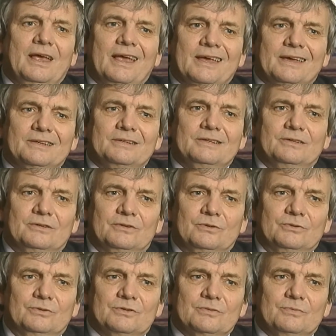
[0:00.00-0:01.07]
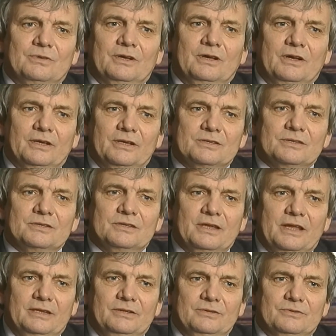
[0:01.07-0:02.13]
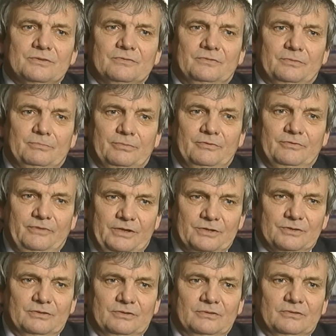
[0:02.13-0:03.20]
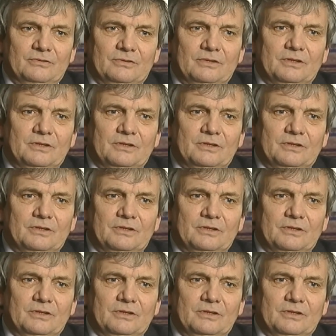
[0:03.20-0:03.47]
act in accordance with the highest standards of the profession.